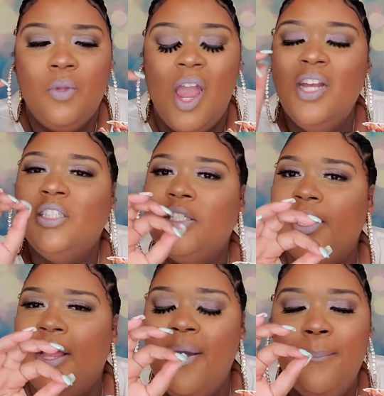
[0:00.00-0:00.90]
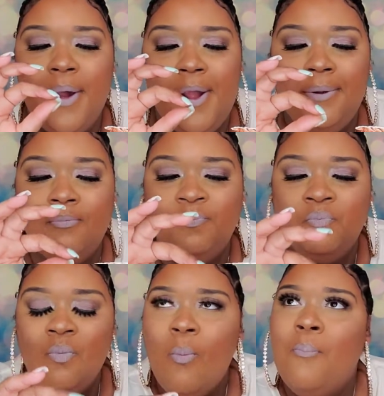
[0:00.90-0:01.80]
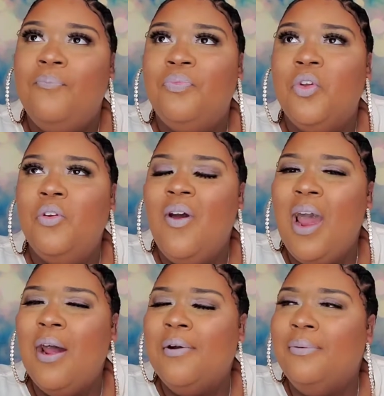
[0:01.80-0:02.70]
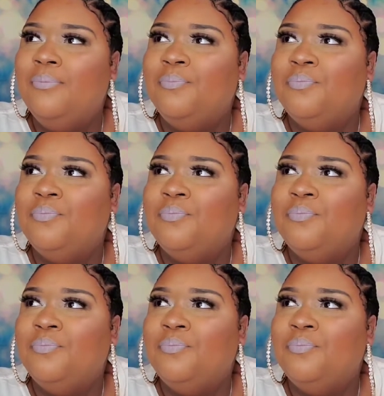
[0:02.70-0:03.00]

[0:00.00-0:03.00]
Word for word: It's good, but you know how?